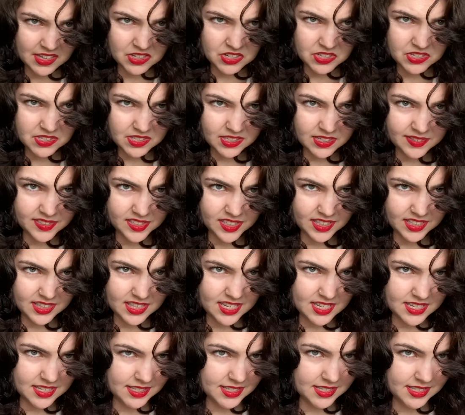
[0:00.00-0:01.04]
Just leave it like
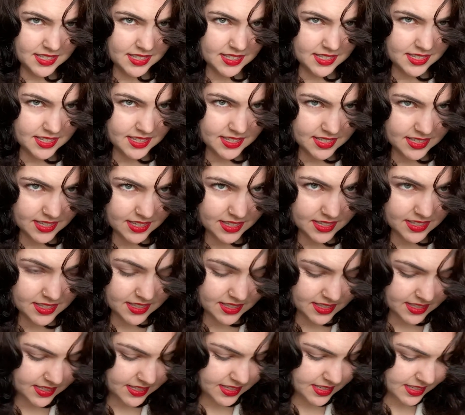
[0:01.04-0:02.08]
this. This is
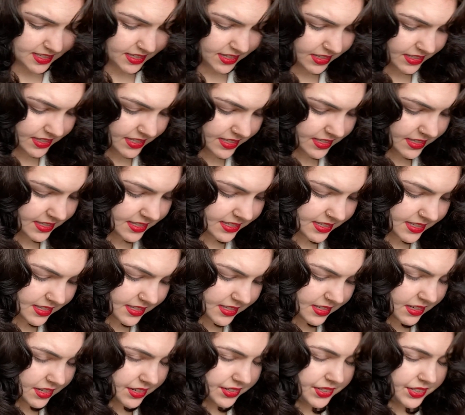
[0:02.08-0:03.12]

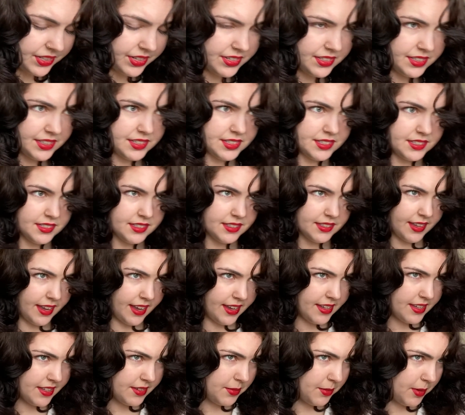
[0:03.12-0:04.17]
a good look. I
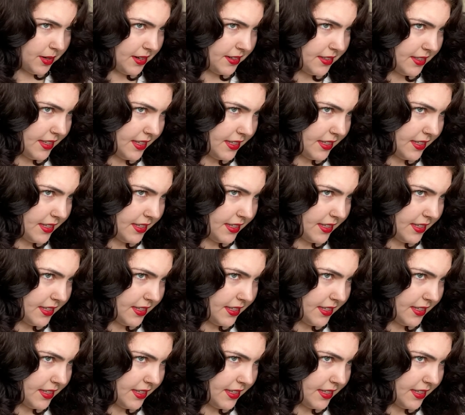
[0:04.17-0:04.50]
could work